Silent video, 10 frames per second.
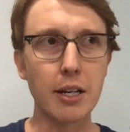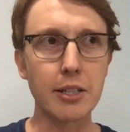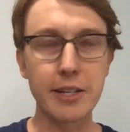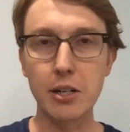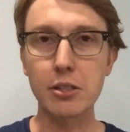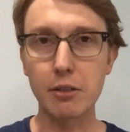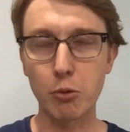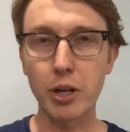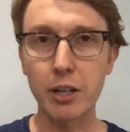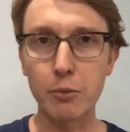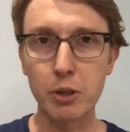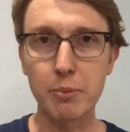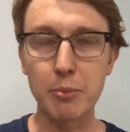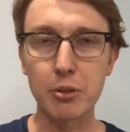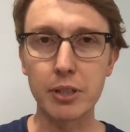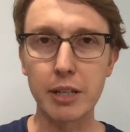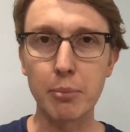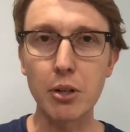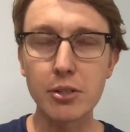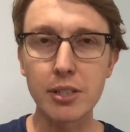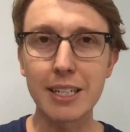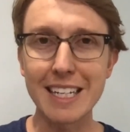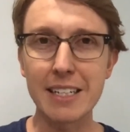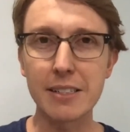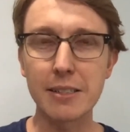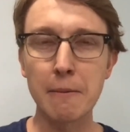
years of working with people in person, is